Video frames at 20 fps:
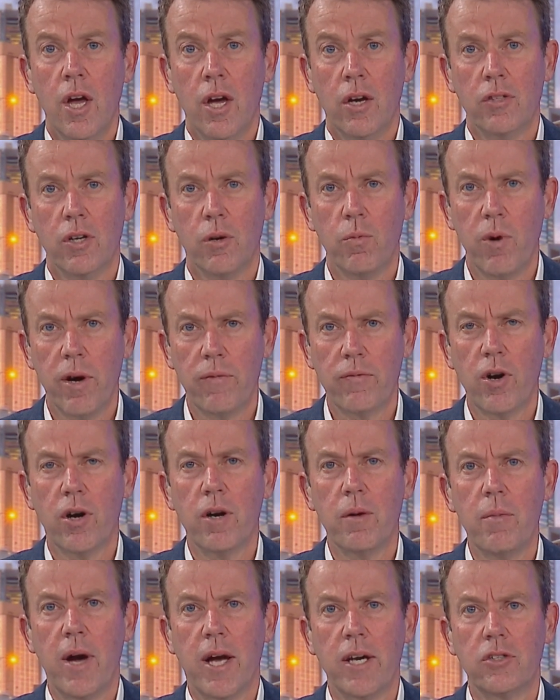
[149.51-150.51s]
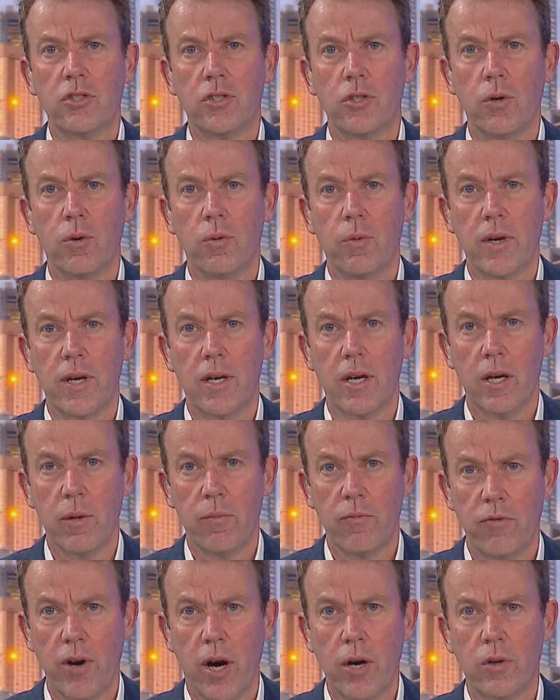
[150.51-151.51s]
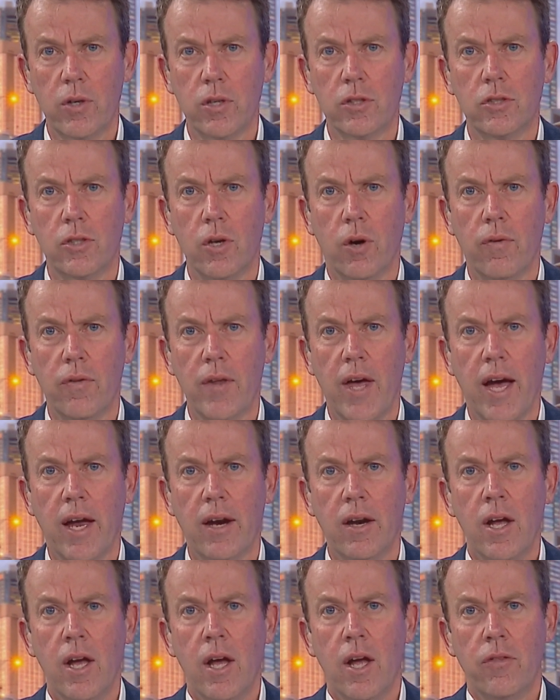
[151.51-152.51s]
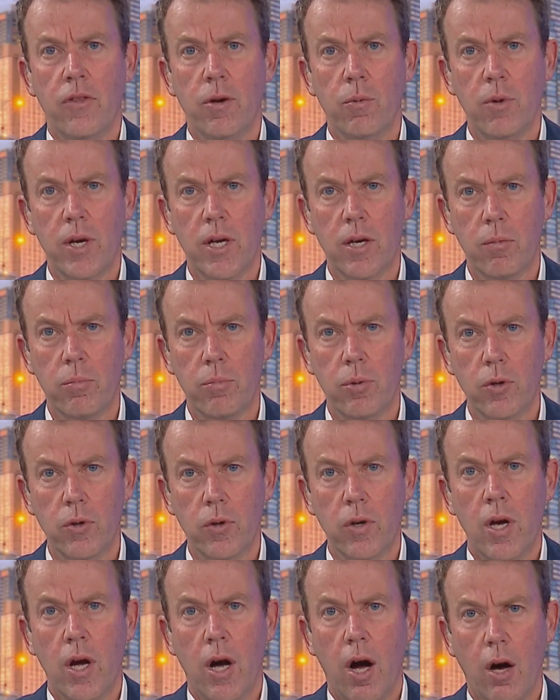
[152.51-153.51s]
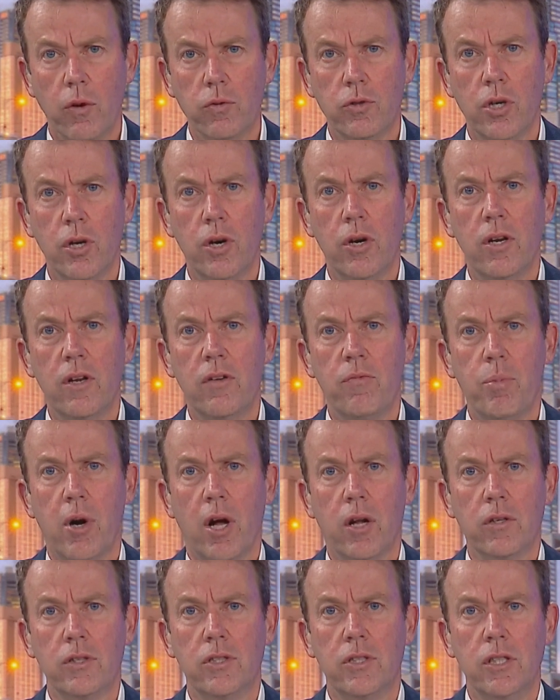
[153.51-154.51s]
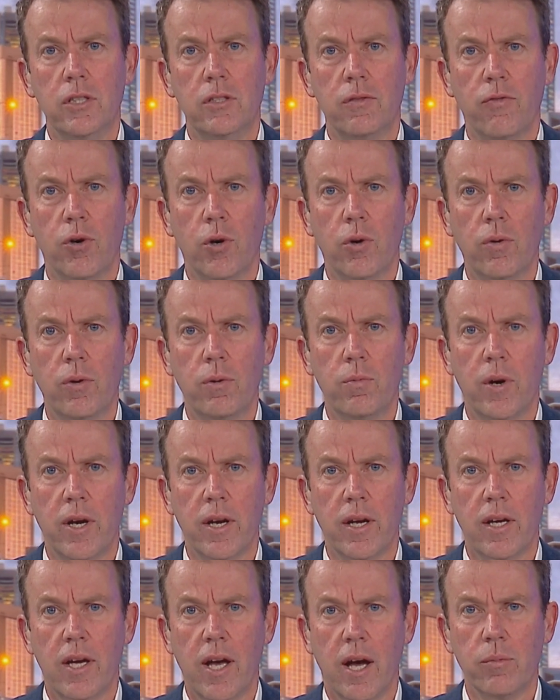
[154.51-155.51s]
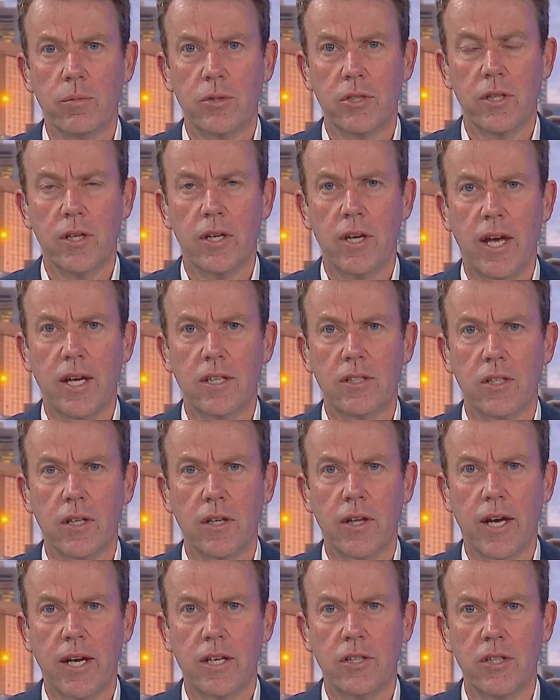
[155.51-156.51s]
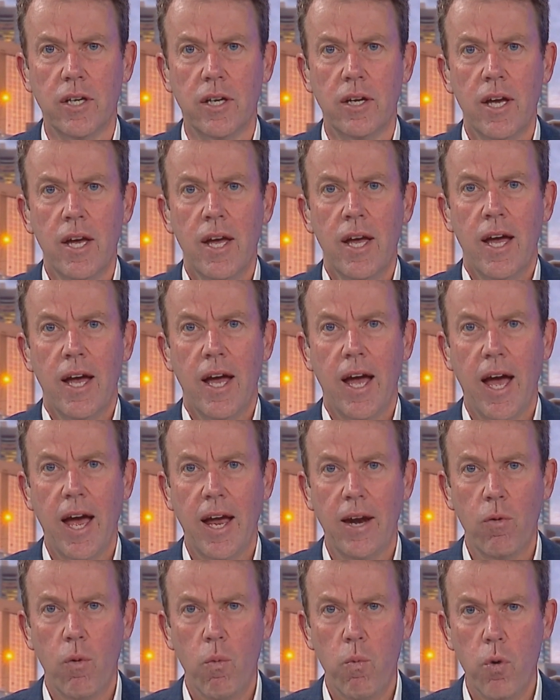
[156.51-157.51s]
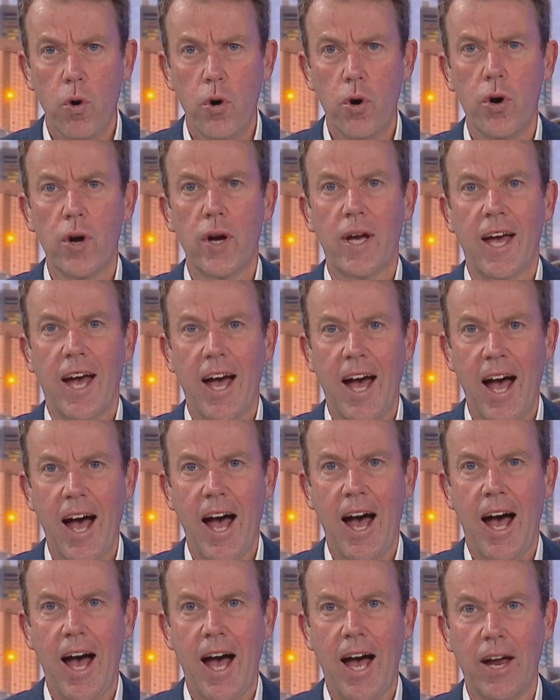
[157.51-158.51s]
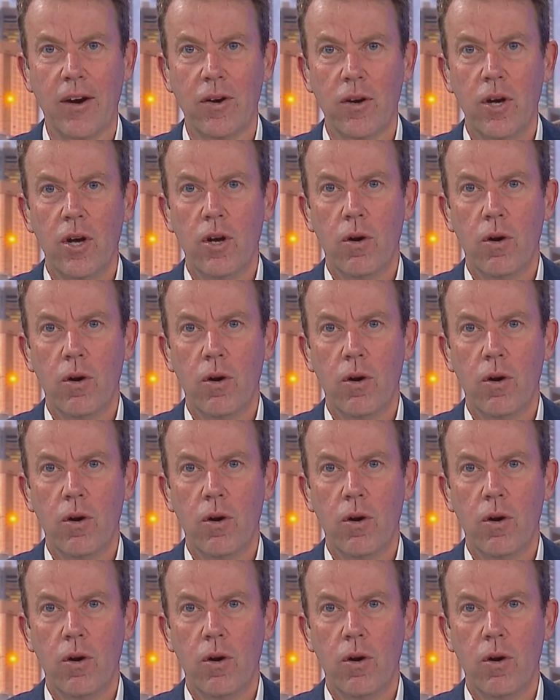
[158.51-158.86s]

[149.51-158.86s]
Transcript: So we've got to make sure we keep focused on that, that mm. we can put alternative policies forward when it comes to the next election and work hard.